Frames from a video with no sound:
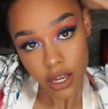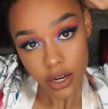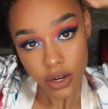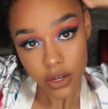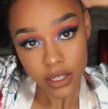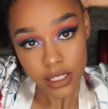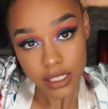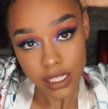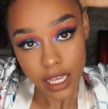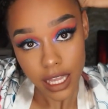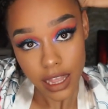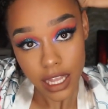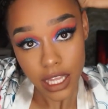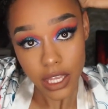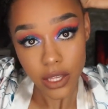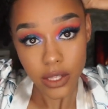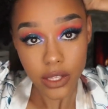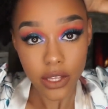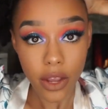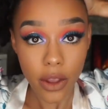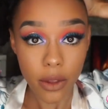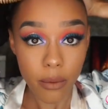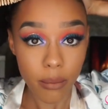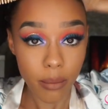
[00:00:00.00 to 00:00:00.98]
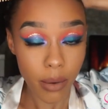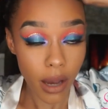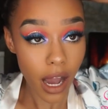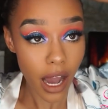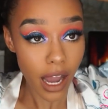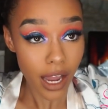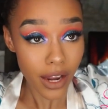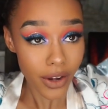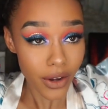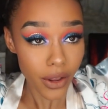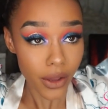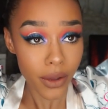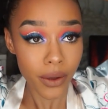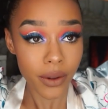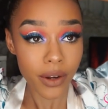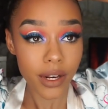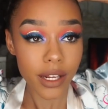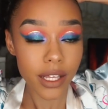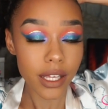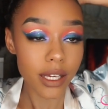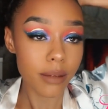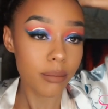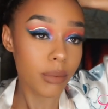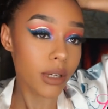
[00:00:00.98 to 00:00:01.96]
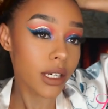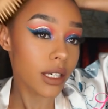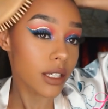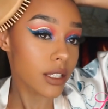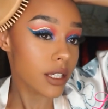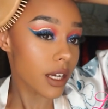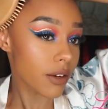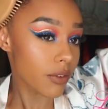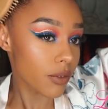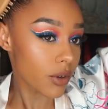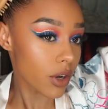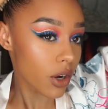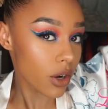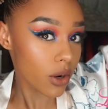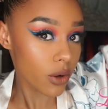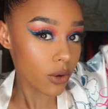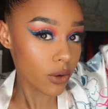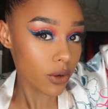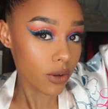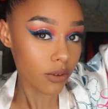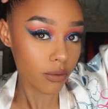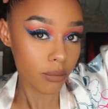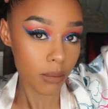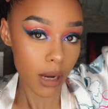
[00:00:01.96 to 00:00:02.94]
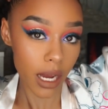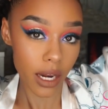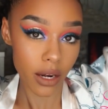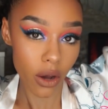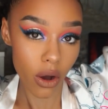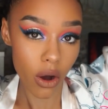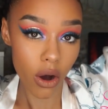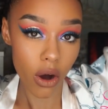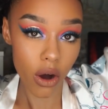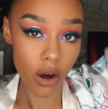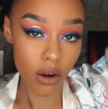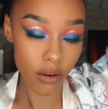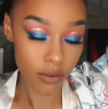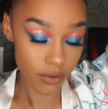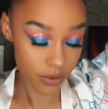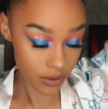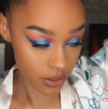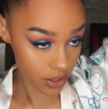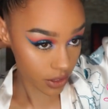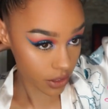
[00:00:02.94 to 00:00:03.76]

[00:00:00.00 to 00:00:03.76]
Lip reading: Not saying that you don't, but I don't because I've cut all of mine off.